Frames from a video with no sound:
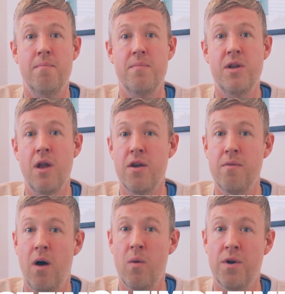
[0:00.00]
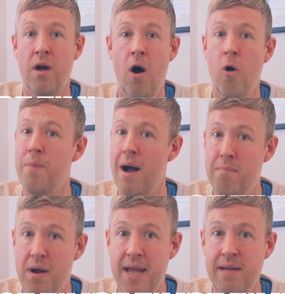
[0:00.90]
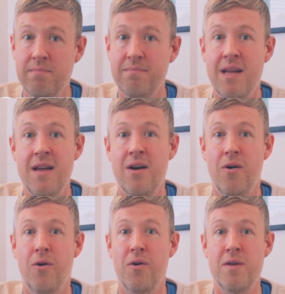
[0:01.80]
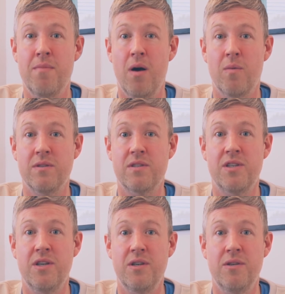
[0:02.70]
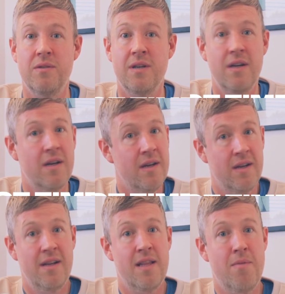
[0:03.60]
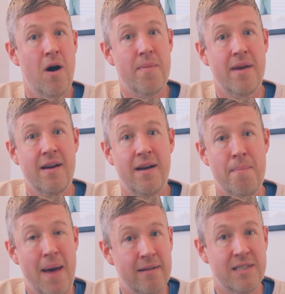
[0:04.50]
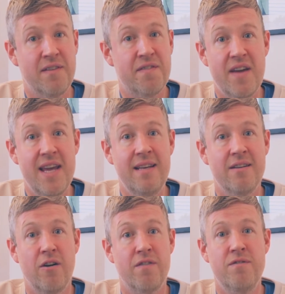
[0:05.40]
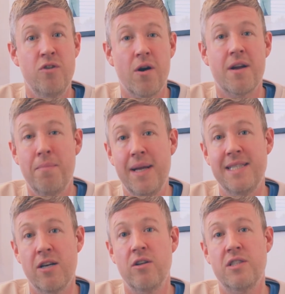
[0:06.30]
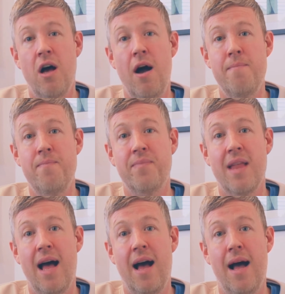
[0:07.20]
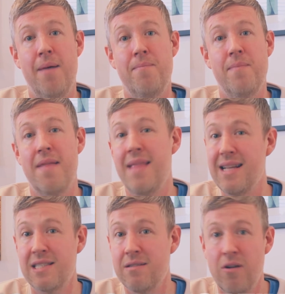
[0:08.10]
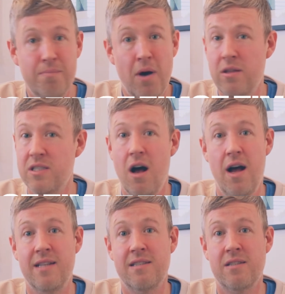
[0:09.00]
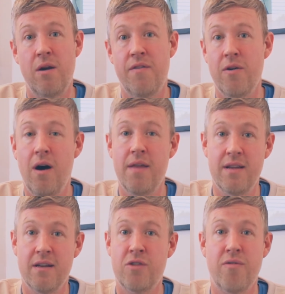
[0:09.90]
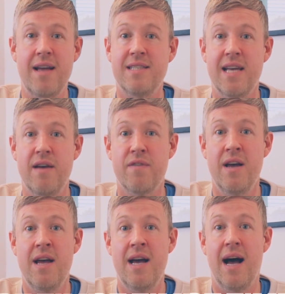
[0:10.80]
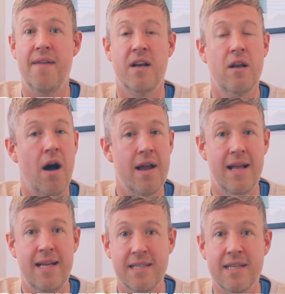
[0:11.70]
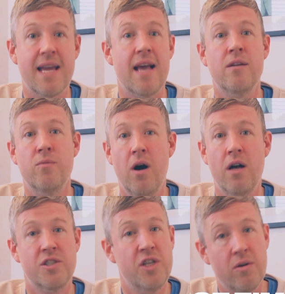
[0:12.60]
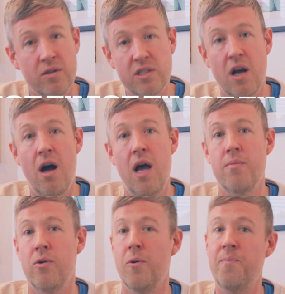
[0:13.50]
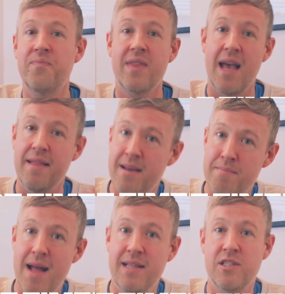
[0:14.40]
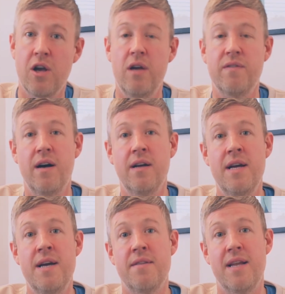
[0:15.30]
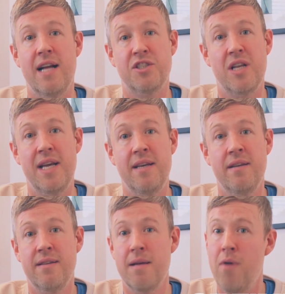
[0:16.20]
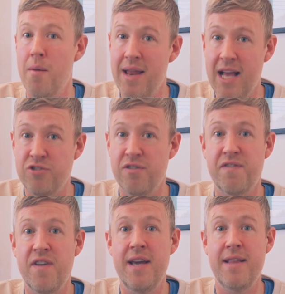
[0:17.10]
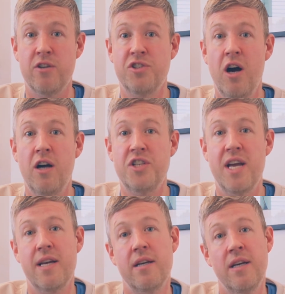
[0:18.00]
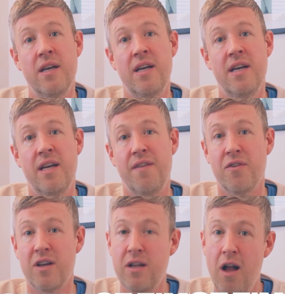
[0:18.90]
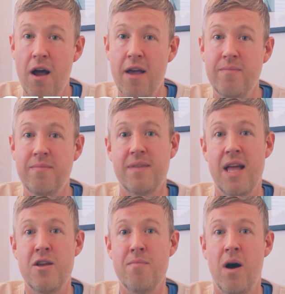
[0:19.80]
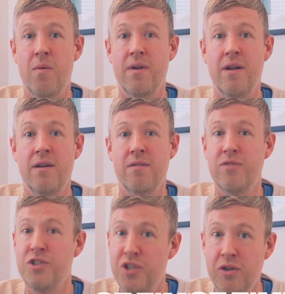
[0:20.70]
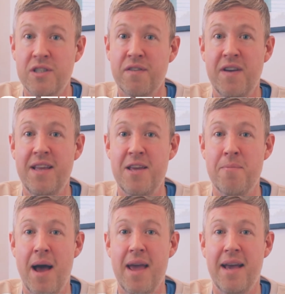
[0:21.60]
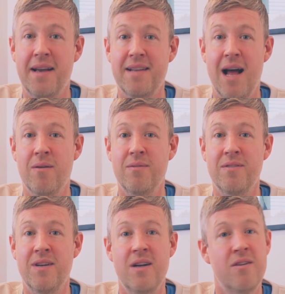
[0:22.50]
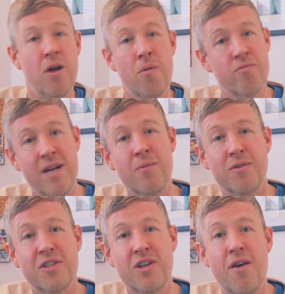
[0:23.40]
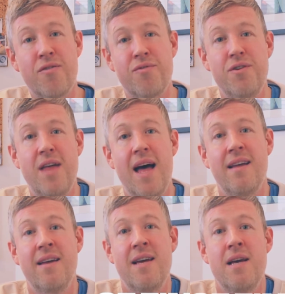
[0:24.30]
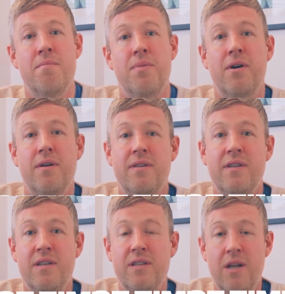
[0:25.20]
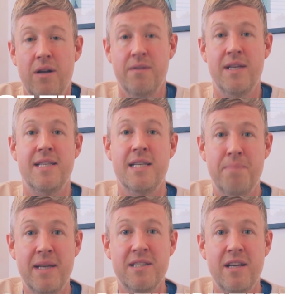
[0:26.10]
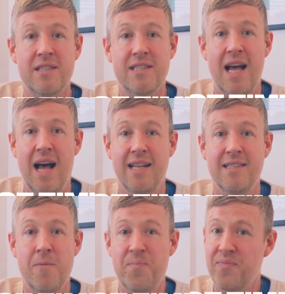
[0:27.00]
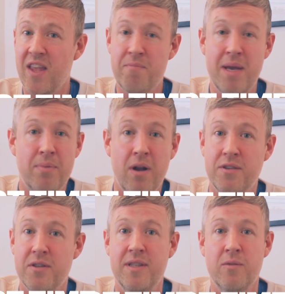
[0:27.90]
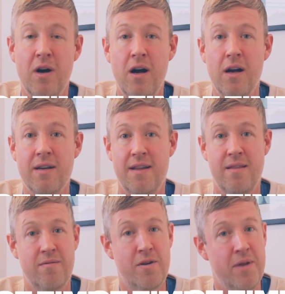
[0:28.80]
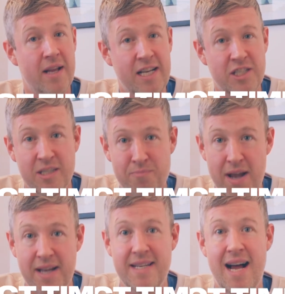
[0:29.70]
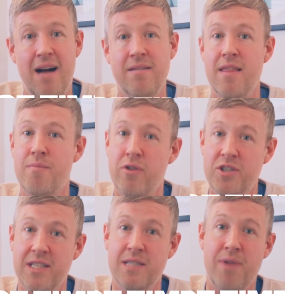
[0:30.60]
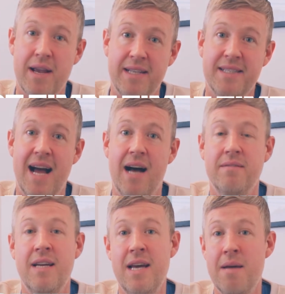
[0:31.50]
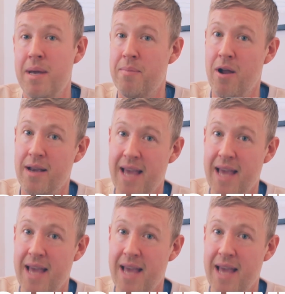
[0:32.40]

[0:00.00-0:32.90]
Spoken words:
you might want to hold back money, or you might want to, there might be a penalty fee of not completing it on time. And that's on both sides. So if you are the creative and the client isn't getting the work to you on time or getting the amends over, then actually there might be an extra fee that you're charging. If you're the client, then you might want to reduce the fee that you're paying. Now, no one really wants to go through that, but this is business, and if people aren't doing the work and the communication is breaking down and the project is breaking down, people aren't